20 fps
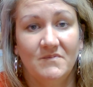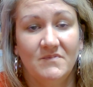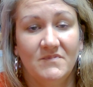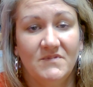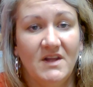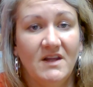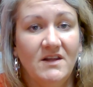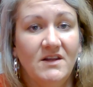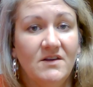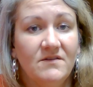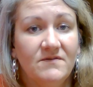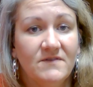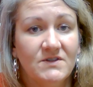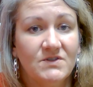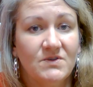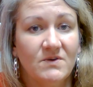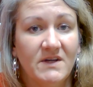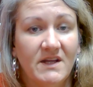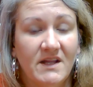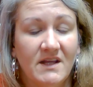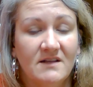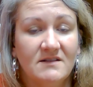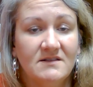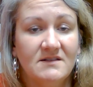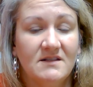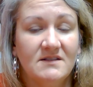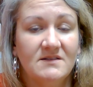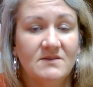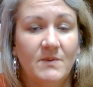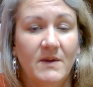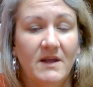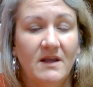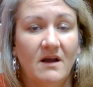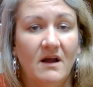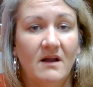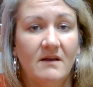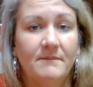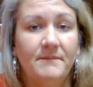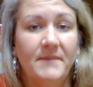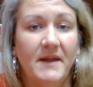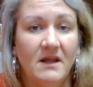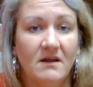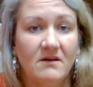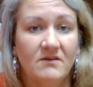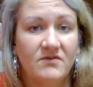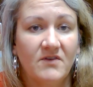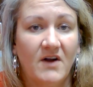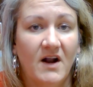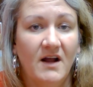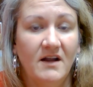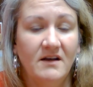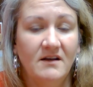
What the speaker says: Thank you for joining us this week on Bank Fraud.